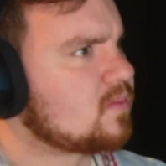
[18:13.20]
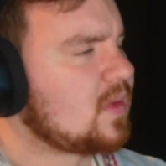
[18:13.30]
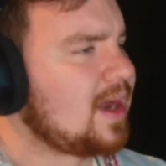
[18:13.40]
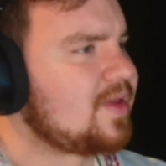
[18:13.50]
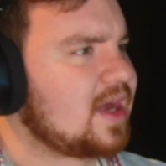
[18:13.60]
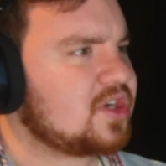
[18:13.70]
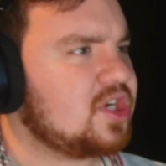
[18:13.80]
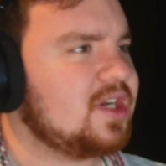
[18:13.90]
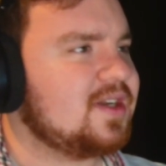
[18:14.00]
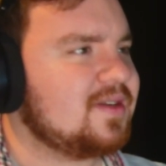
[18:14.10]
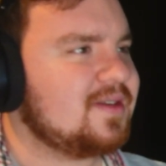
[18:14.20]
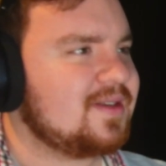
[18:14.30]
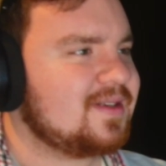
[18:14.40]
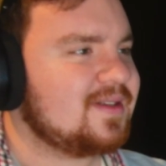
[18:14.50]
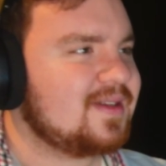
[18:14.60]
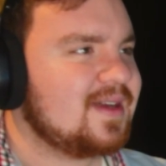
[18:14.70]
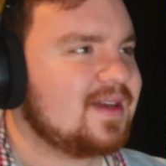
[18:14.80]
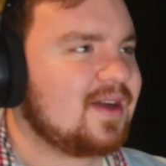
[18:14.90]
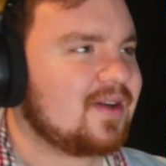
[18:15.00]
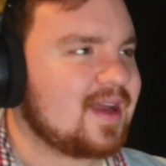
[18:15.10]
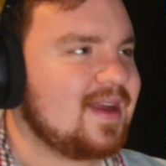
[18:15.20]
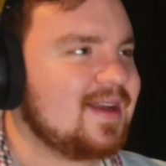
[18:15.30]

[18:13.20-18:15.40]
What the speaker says: How the hell is she? Okay.